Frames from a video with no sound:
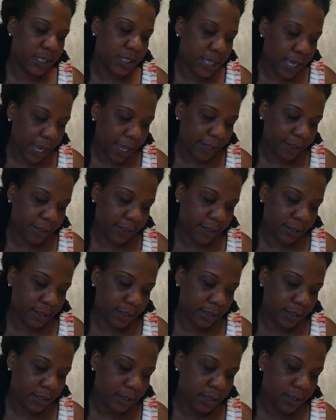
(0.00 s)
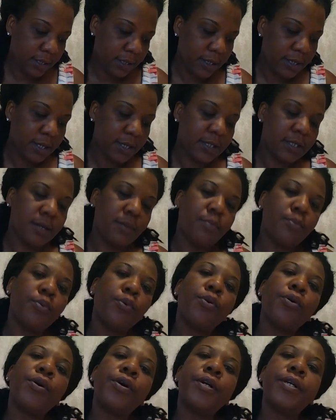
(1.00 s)
Death is
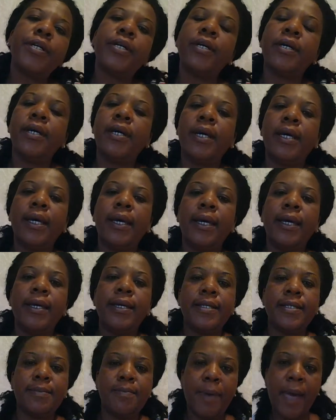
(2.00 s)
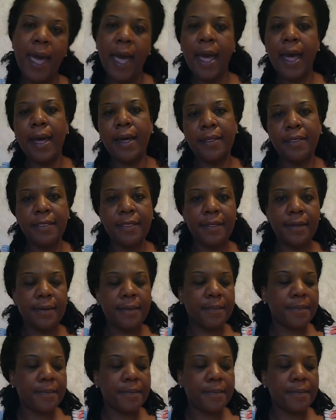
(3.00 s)
aboard his path.